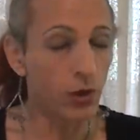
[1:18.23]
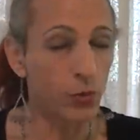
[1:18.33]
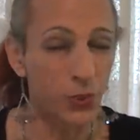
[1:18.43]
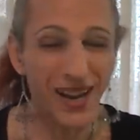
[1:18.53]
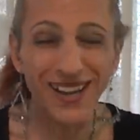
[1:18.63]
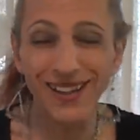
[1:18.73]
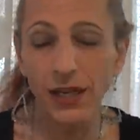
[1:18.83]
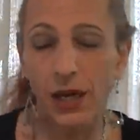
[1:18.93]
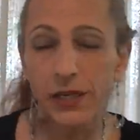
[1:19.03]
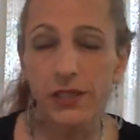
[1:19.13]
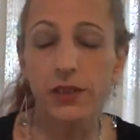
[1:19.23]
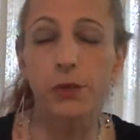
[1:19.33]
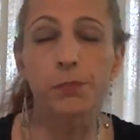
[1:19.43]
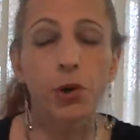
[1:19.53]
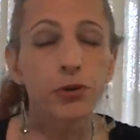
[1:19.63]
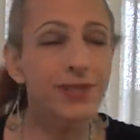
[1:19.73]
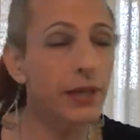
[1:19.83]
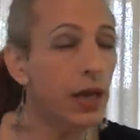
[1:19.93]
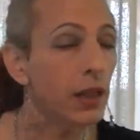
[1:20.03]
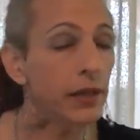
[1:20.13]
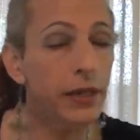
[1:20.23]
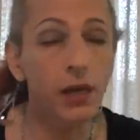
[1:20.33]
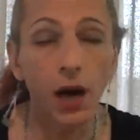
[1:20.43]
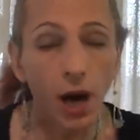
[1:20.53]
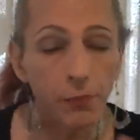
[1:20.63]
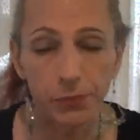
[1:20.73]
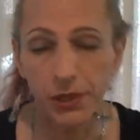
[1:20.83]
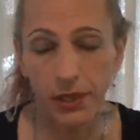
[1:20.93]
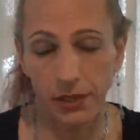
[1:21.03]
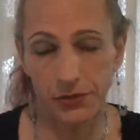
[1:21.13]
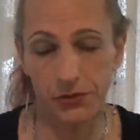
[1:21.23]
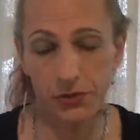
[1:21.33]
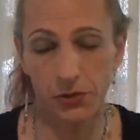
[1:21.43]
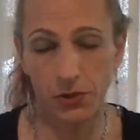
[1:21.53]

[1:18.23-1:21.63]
recognizing the personality complex